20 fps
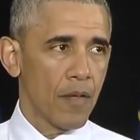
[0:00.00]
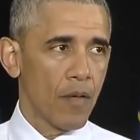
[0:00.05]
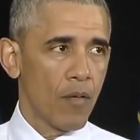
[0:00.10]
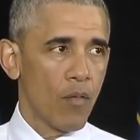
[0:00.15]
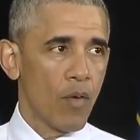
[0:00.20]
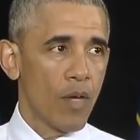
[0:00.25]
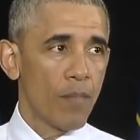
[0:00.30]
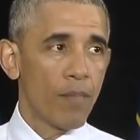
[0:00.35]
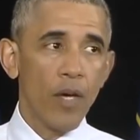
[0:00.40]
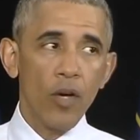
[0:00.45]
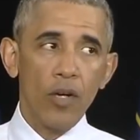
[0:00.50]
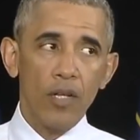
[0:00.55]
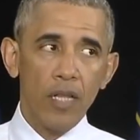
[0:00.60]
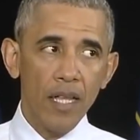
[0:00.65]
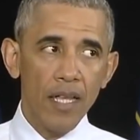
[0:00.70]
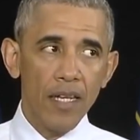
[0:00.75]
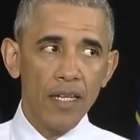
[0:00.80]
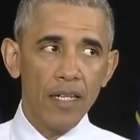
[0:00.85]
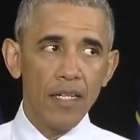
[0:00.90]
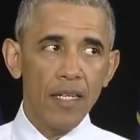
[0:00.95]
When Bill
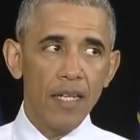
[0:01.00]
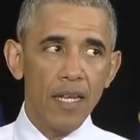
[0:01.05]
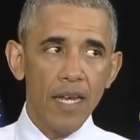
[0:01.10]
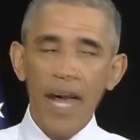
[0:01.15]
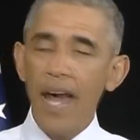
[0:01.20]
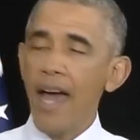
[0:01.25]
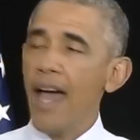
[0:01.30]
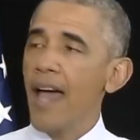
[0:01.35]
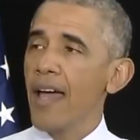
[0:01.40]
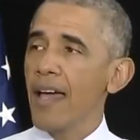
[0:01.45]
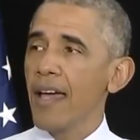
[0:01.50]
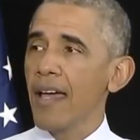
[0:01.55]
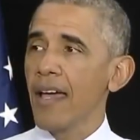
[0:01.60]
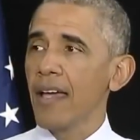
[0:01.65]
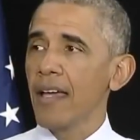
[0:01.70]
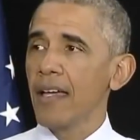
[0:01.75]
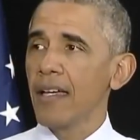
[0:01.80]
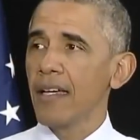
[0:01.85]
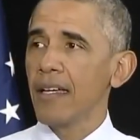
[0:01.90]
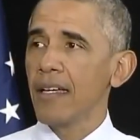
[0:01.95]
Clinton and I
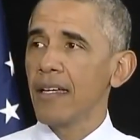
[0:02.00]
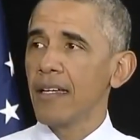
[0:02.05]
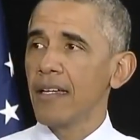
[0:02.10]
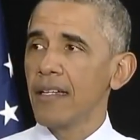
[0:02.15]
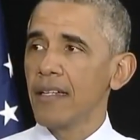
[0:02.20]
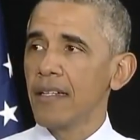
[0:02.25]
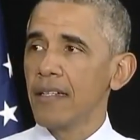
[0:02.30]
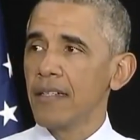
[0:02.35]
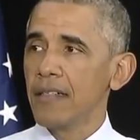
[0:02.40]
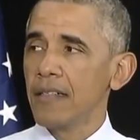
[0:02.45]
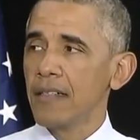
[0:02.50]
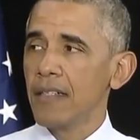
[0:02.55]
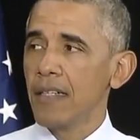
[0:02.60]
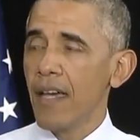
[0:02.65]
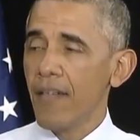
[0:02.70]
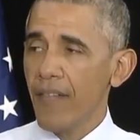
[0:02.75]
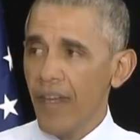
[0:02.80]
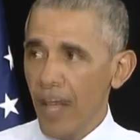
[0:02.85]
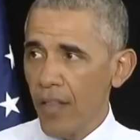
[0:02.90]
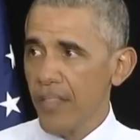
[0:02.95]

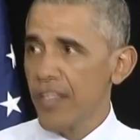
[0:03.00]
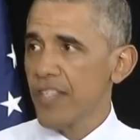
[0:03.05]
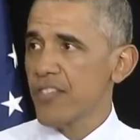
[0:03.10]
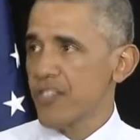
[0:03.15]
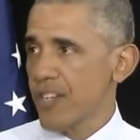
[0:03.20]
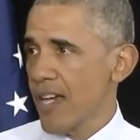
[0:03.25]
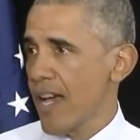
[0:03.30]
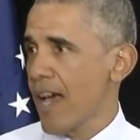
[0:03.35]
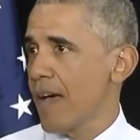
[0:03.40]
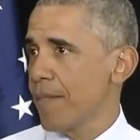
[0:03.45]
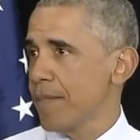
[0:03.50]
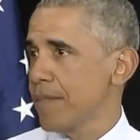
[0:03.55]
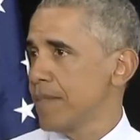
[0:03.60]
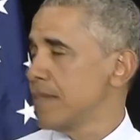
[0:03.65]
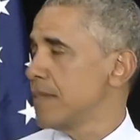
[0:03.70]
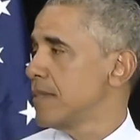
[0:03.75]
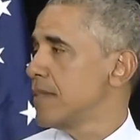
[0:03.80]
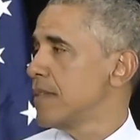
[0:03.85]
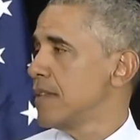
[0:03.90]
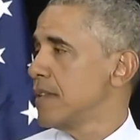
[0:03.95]
have held this job,
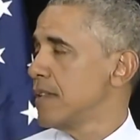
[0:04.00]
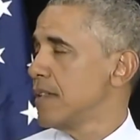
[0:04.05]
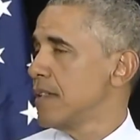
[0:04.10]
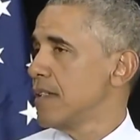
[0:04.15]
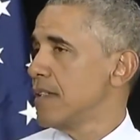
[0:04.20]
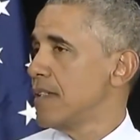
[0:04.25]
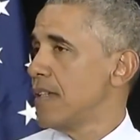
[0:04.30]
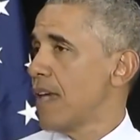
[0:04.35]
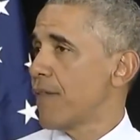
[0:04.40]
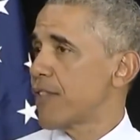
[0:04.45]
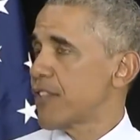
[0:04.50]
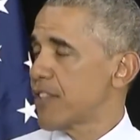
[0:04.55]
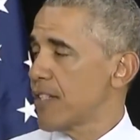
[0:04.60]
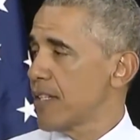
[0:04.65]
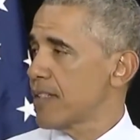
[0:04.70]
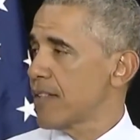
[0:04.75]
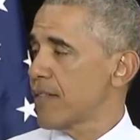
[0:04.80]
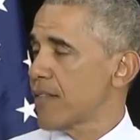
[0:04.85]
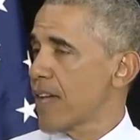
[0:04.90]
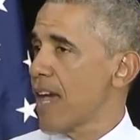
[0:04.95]

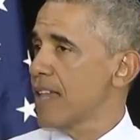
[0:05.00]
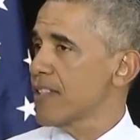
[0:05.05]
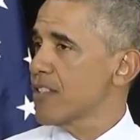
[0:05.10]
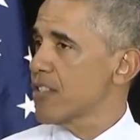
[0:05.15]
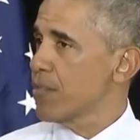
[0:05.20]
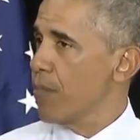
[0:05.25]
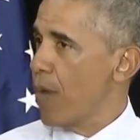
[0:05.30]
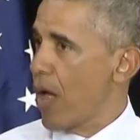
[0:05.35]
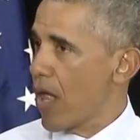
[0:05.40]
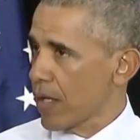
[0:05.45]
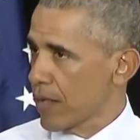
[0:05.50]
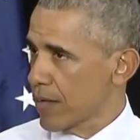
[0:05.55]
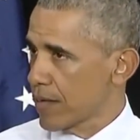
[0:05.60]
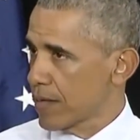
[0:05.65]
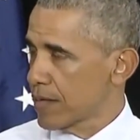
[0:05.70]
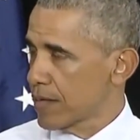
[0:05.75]
deficits have gotten smaller.